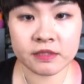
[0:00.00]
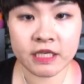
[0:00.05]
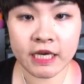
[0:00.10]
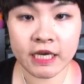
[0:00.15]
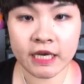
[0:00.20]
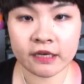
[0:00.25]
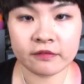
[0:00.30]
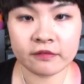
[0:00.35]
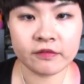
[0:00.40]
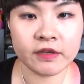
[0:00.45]

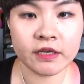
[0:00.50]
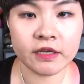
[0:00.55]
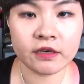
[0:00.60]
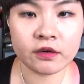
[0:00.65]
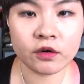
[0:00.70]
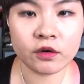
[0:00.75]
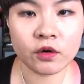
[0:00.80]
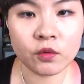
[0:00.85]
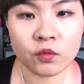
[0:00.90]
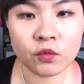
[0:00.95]
tag
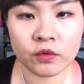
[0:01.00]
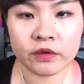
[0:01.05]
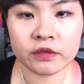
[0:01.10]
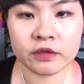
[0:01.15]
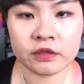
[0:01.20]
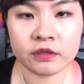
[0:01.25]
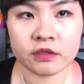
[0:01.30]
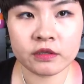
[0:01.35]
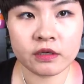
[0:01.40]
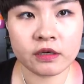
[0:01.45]
video
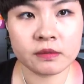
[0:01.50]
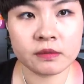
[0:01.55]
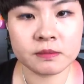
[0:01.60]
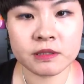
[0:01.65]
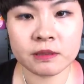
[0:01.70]
with um,